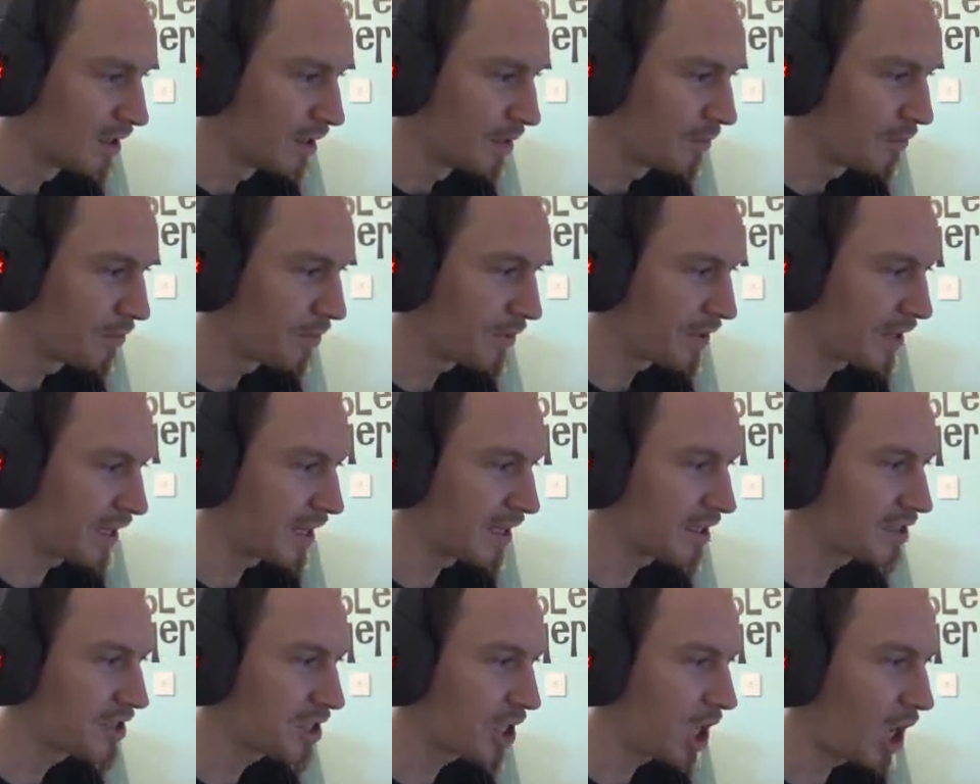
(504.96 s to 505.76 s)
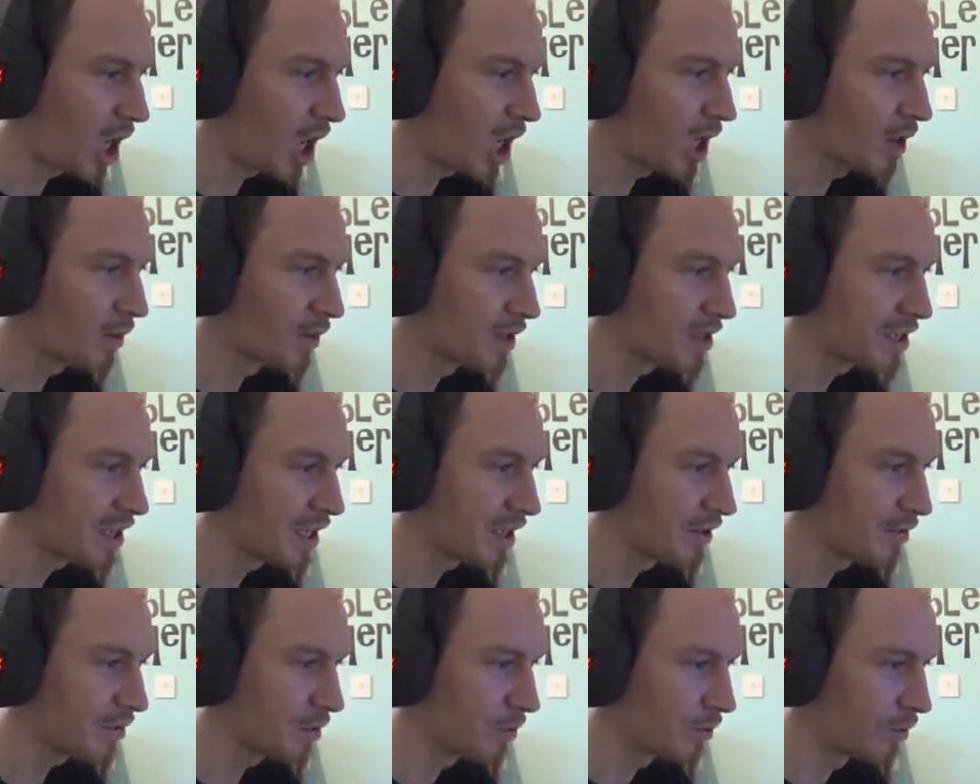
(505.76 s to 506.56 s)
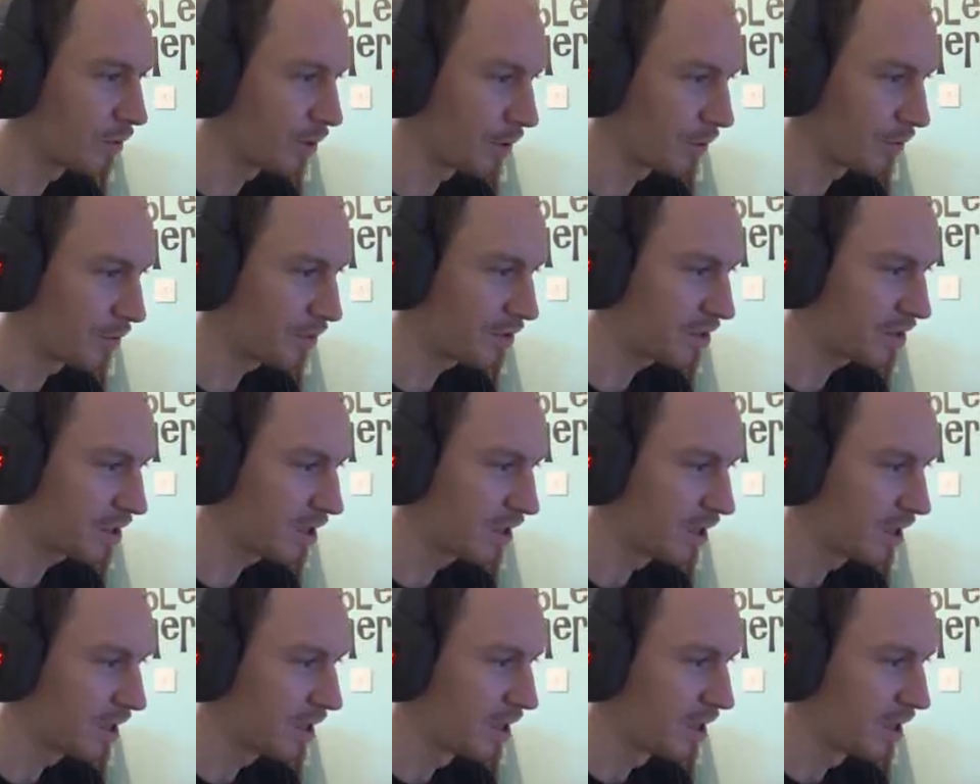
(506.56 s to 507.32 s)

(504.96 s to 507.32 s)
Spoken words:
for the entirety of the route.